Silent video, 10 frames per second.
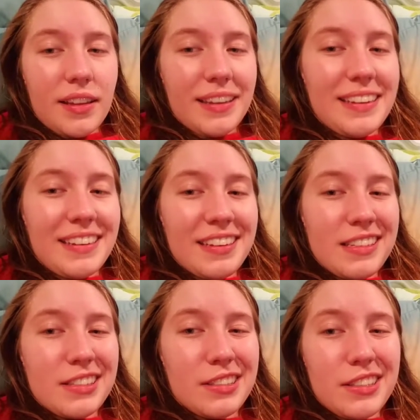Hey
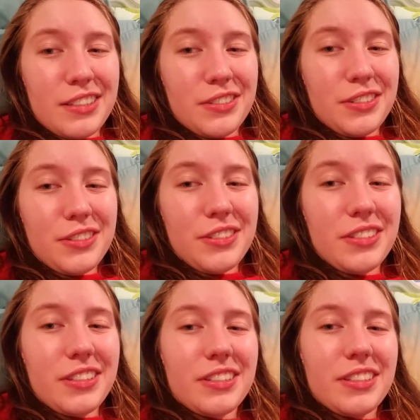guys, good afternoon.
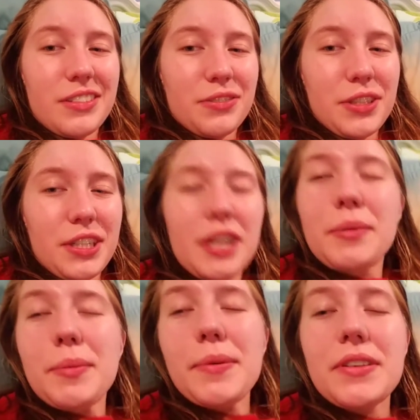It's time for the
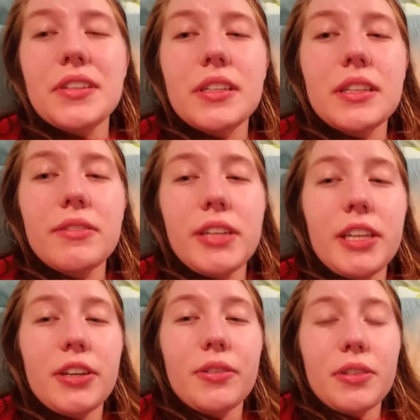comment portion of the
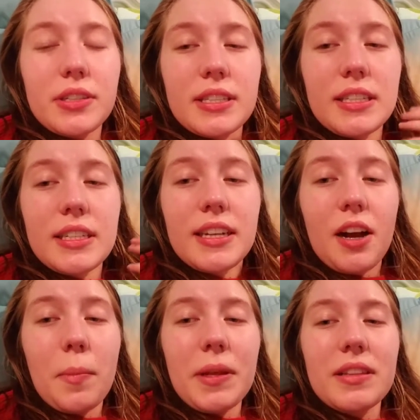video. If there isn't any
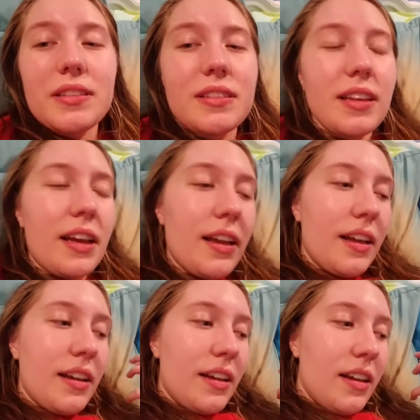comments.
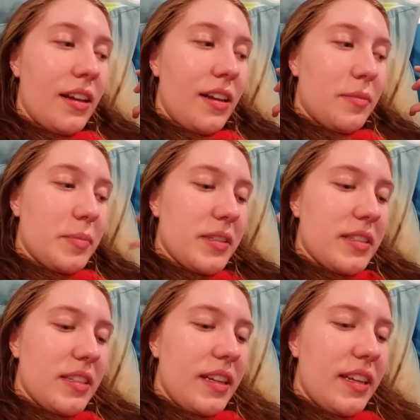
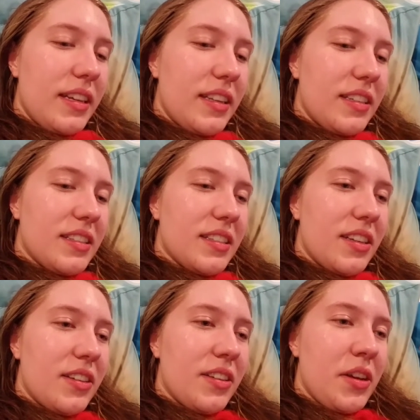But today's
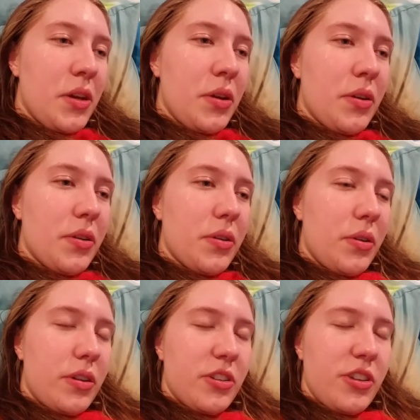
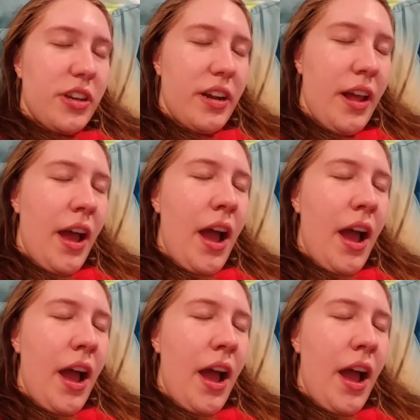question.